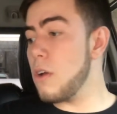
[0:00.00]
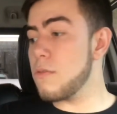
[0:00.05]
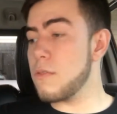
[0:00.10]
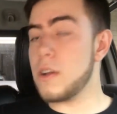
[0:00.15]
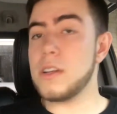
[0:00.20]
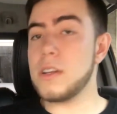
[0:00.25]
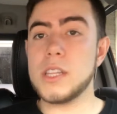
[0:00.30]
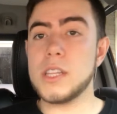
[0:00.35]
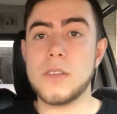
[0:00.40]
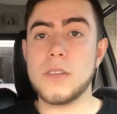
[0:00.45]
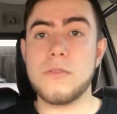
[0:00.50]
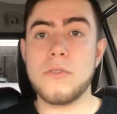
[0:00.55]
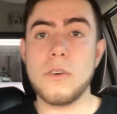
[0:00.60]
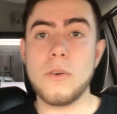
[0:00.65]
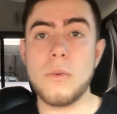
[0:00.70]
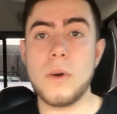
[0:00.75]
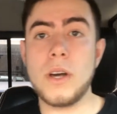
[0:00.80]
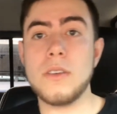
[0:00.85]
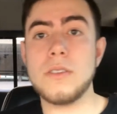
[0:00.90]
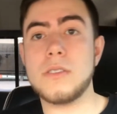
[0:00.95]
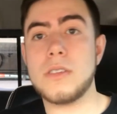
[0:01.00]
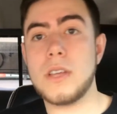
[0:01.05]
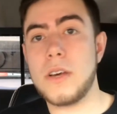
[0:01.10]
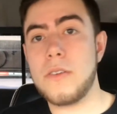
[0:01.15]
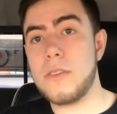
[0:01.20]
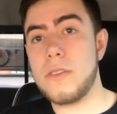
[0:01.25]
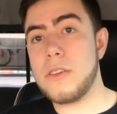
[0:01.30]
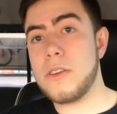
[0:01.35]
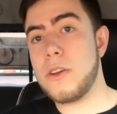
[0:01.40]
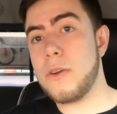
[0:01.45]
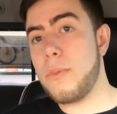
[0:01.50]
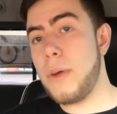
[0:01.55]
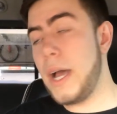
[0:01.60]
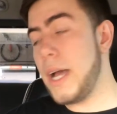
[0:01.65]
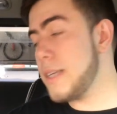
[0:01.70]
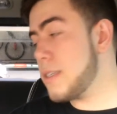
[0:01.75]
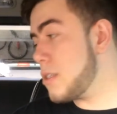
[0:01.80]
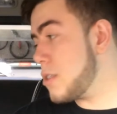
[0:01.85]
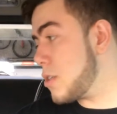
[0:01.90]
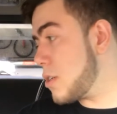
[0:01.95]
right underneath the footwells of your
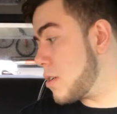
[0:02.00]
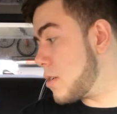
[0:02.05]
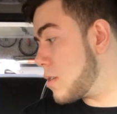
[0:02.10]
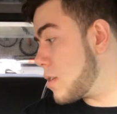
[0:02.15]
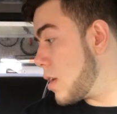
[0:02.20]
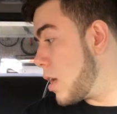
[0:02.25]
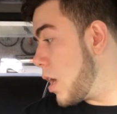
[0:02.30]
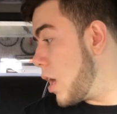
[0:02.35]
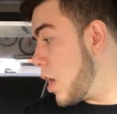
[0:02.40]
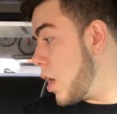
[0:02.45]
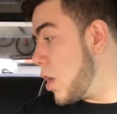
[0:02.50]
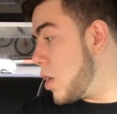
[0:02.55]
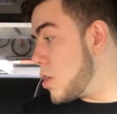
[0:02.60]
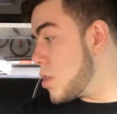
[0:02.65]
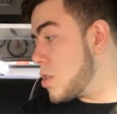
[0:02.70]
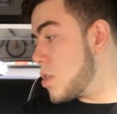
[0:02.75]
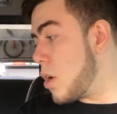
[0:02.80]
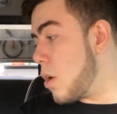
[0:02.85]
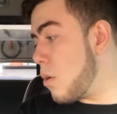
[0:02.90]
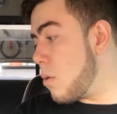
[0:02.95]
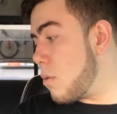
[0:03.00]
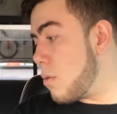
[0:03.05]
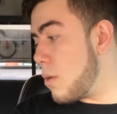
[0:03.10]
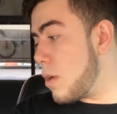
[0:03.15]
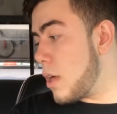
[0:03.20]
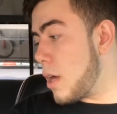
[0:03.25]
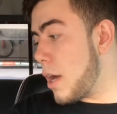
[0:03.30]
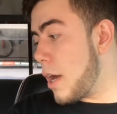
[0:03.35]
passengers. So